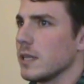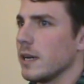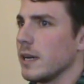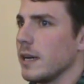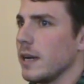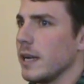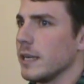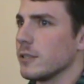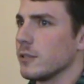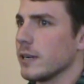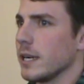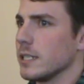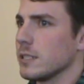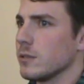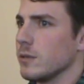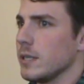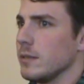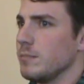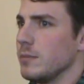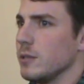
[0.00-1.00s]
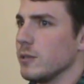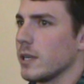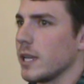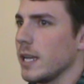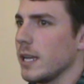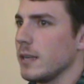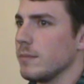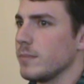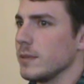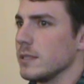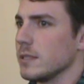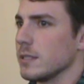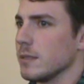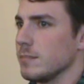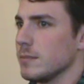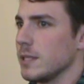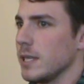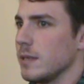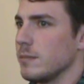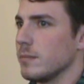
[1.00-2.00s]
I graduated boot camp in
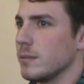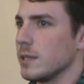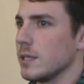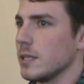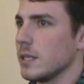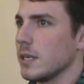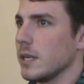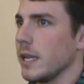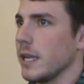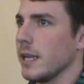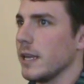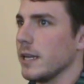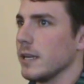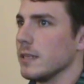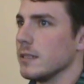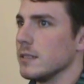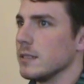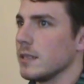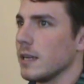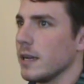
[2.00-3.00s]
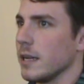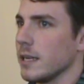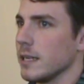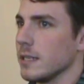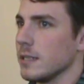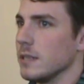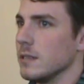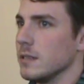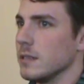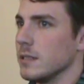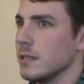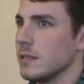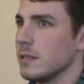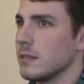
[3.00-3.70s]
September, and I